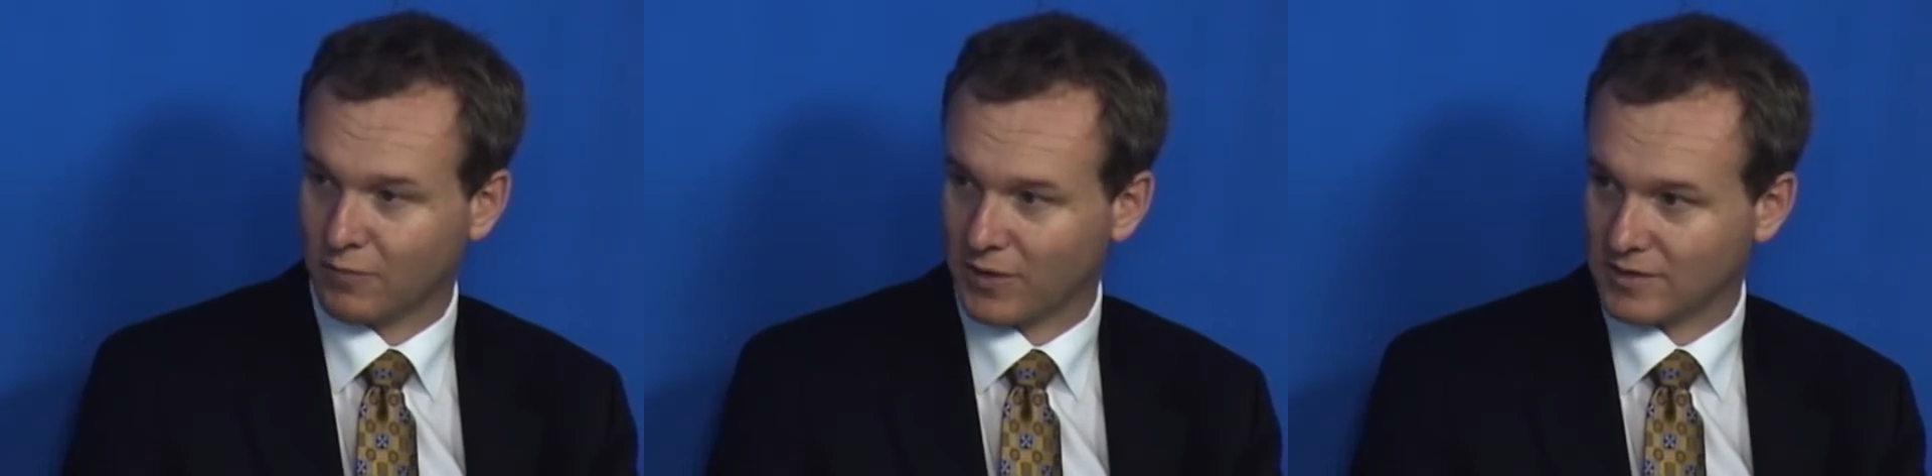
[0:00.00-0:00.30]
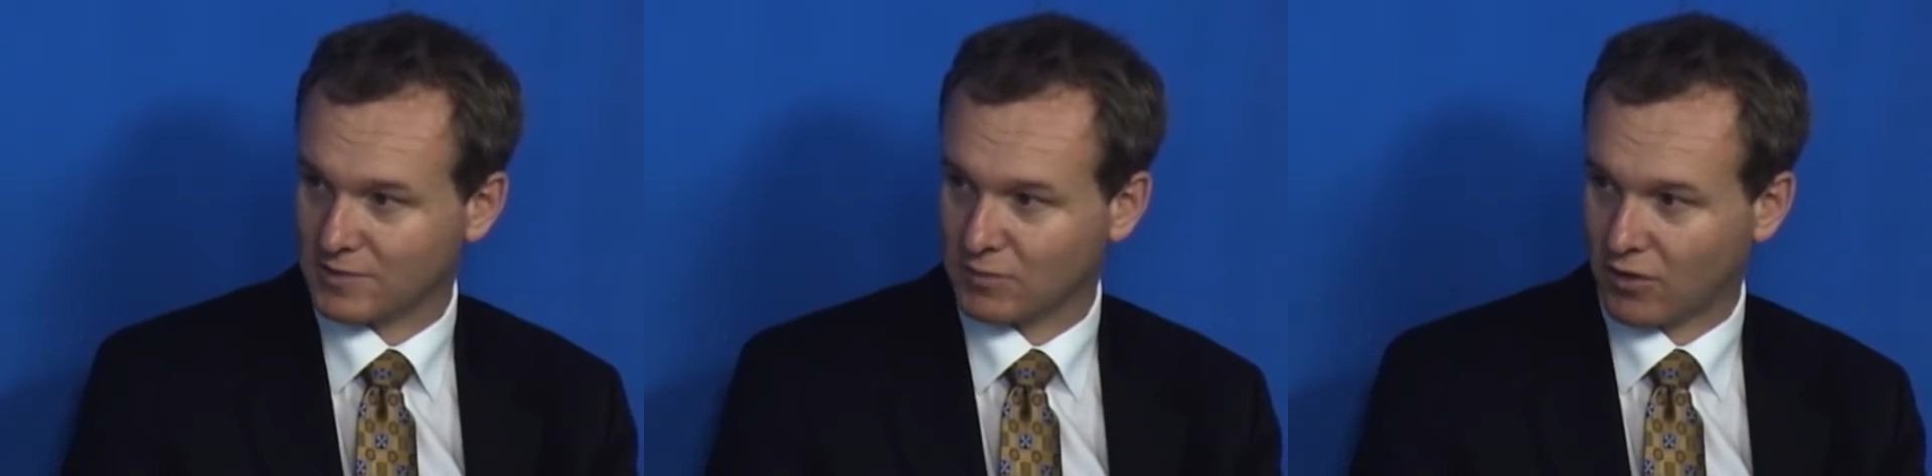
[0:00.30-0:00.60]

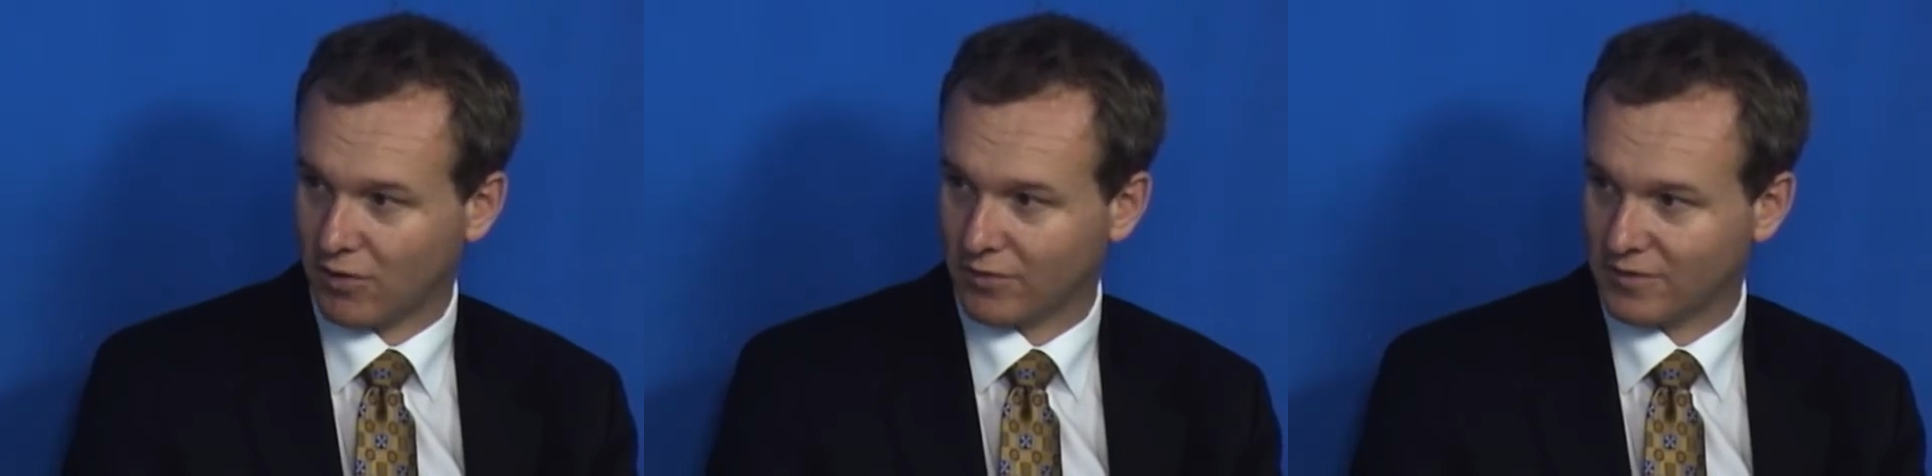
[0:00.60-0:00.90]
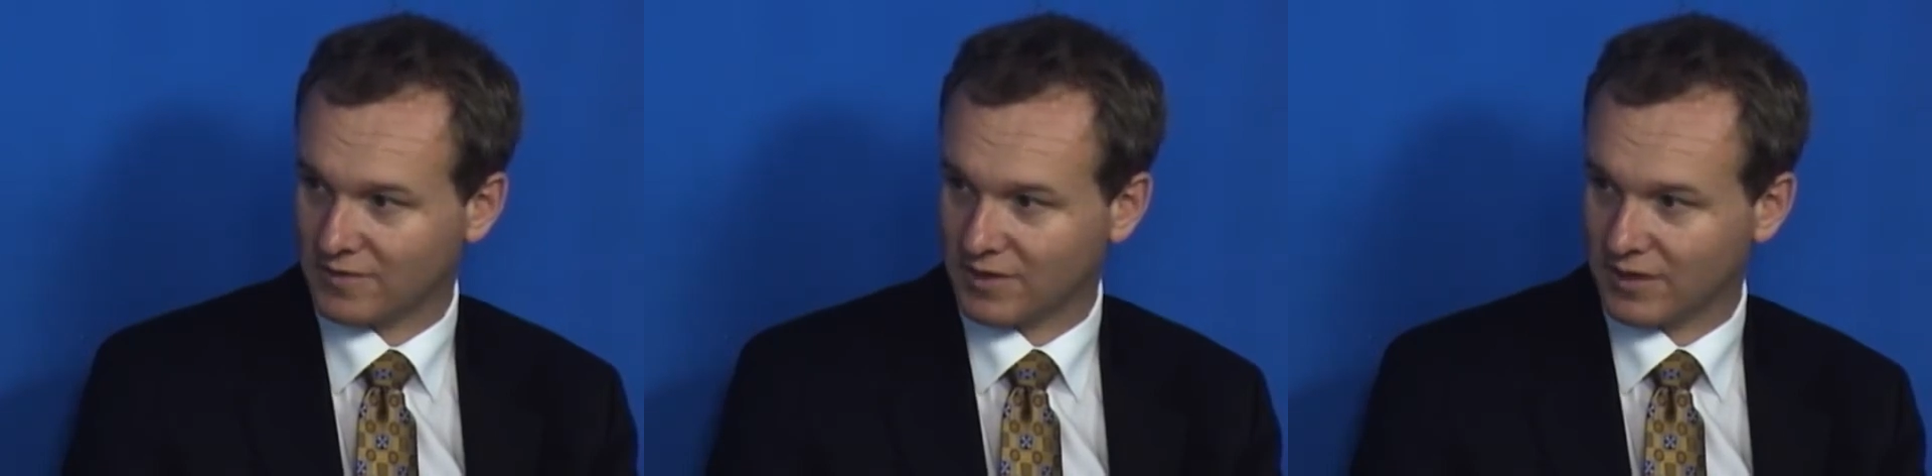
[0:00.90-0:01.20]
patients with coronary
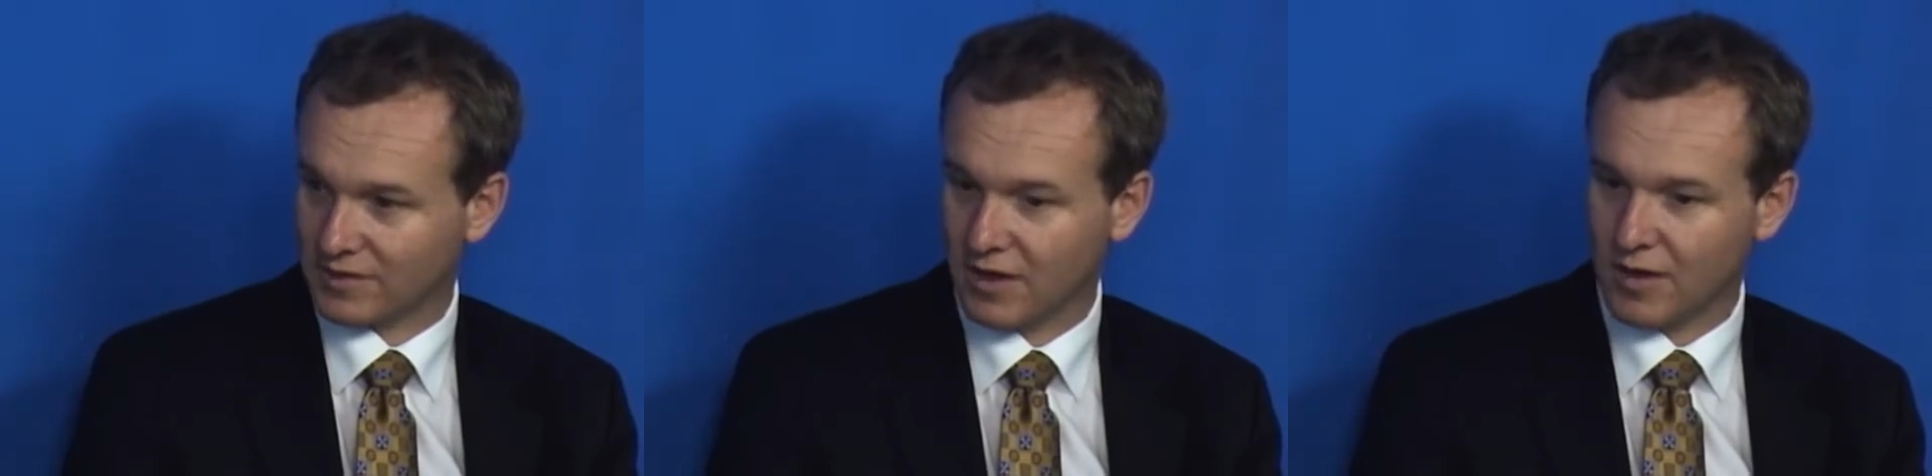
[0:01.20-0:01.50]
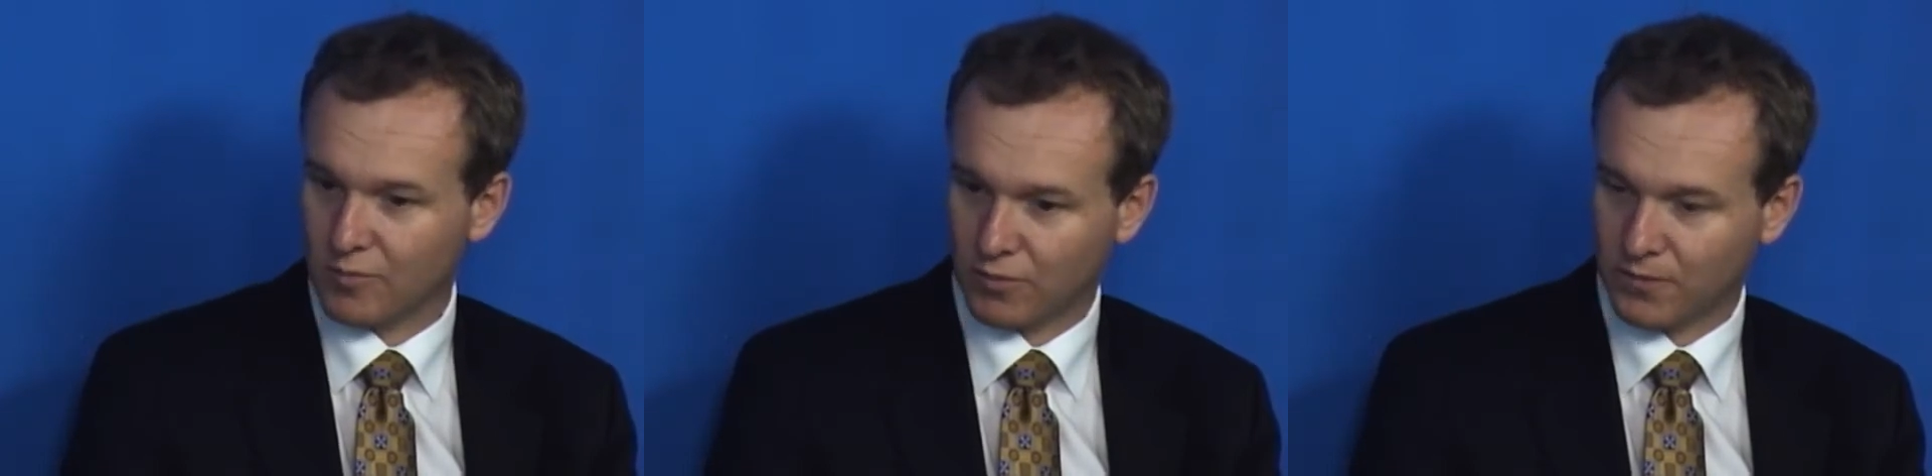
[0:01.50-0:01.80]
disease,
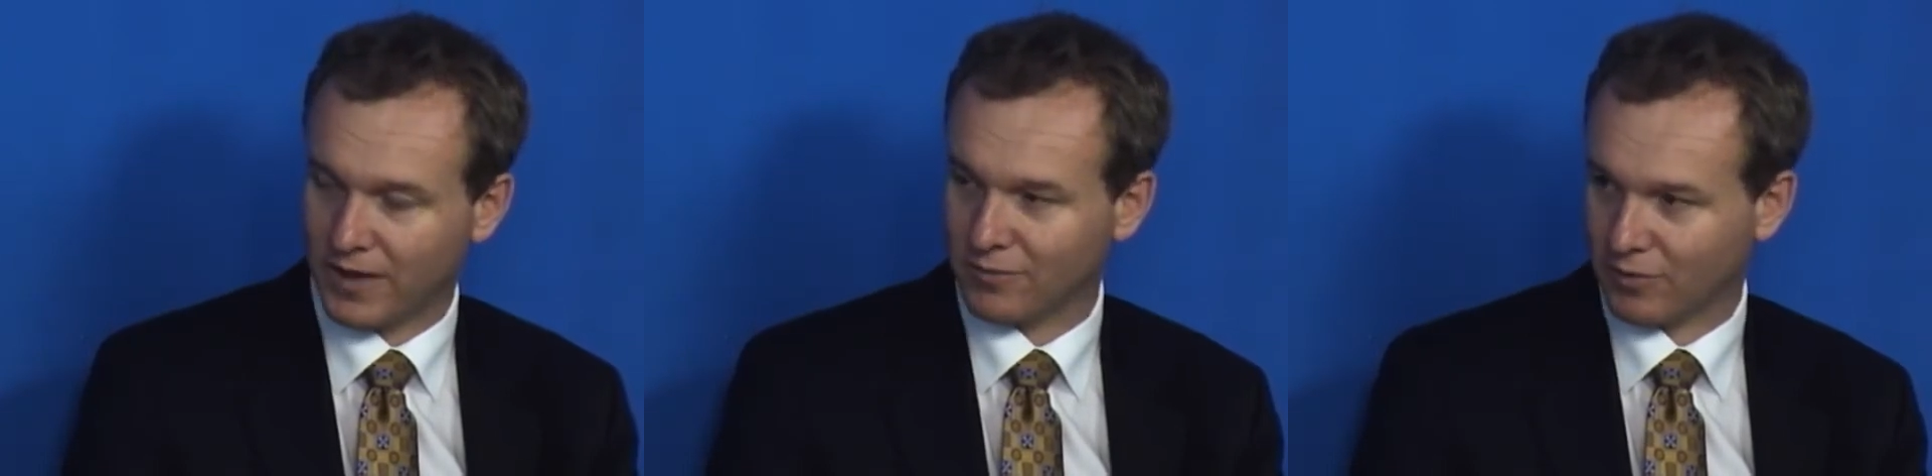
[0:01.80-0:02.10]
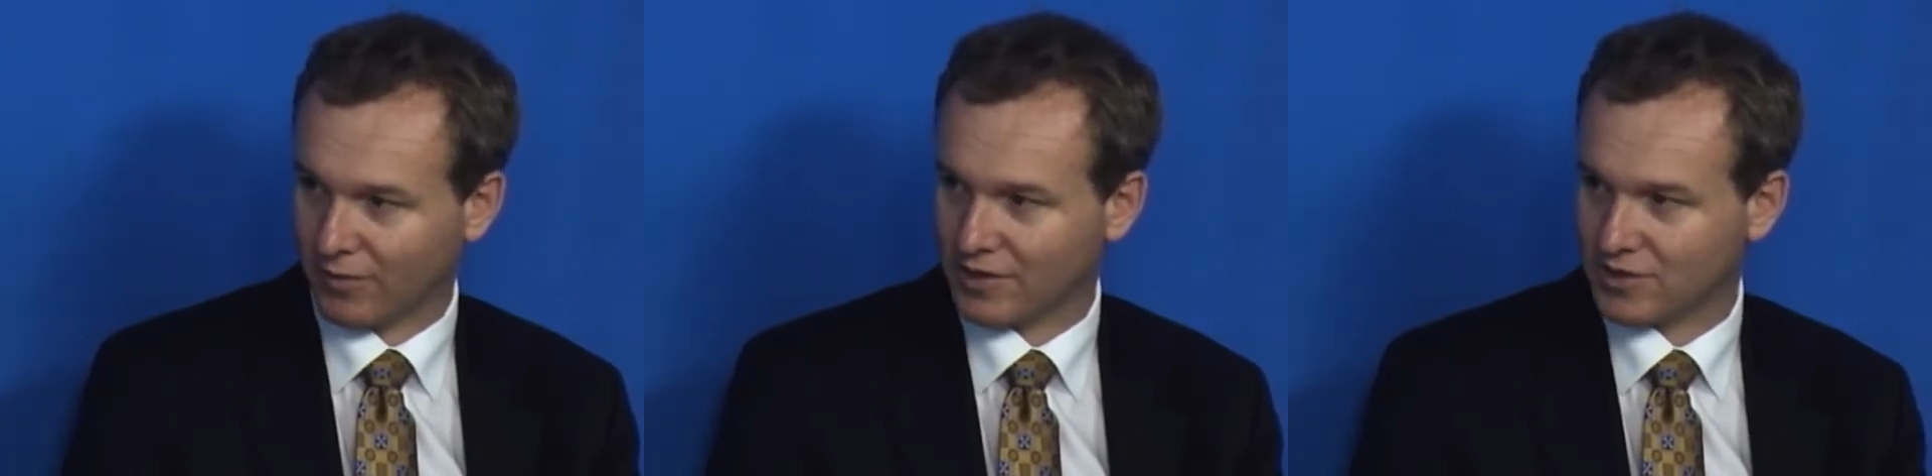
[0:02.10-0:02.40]
profound
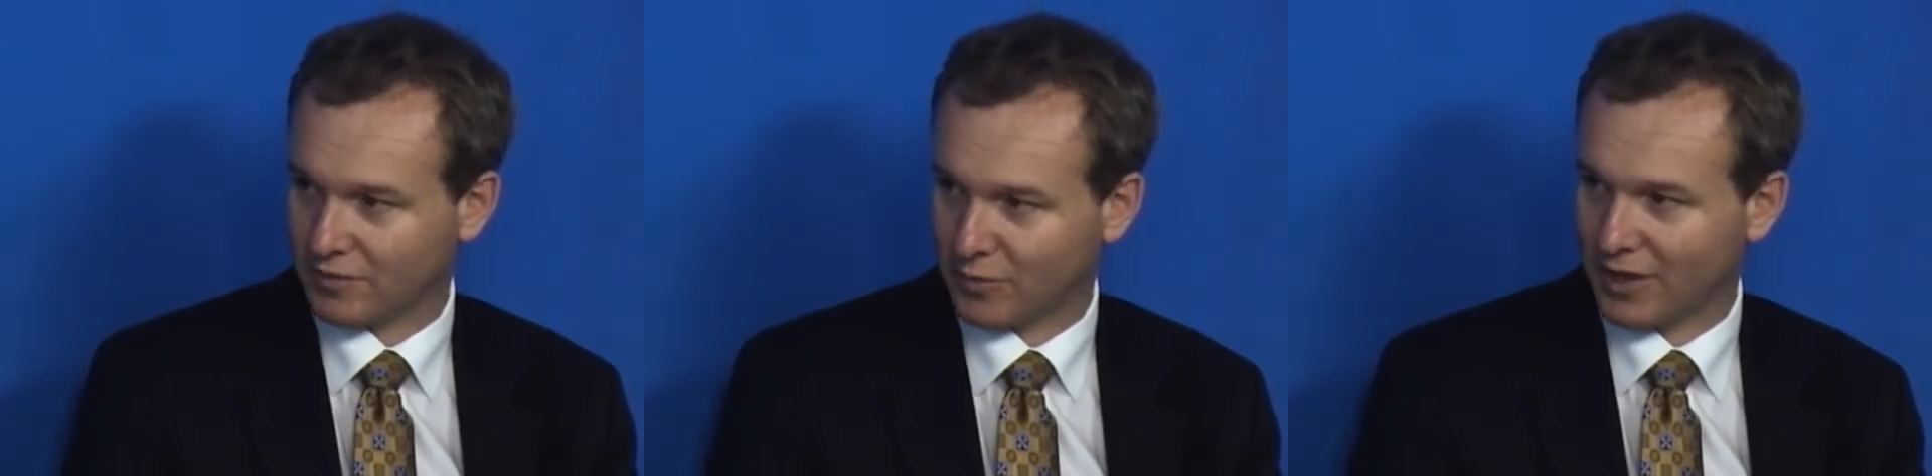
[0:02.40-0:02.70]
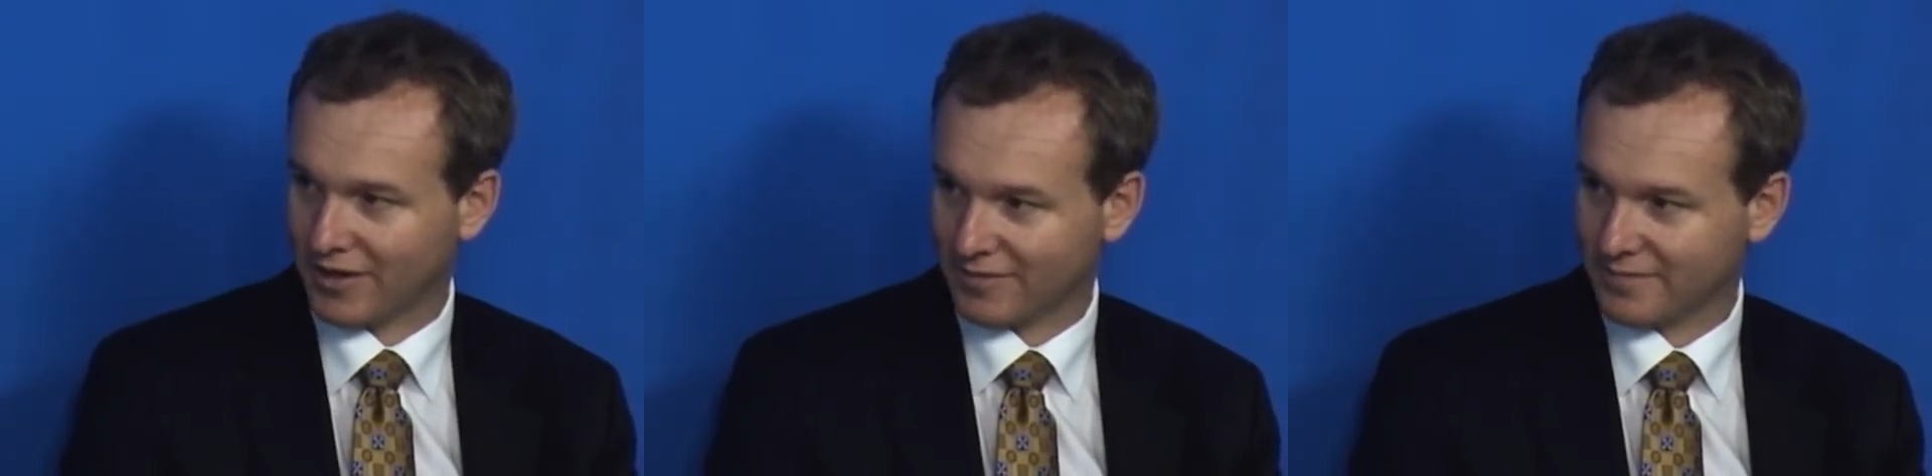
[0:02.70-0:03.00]
regression of plaque.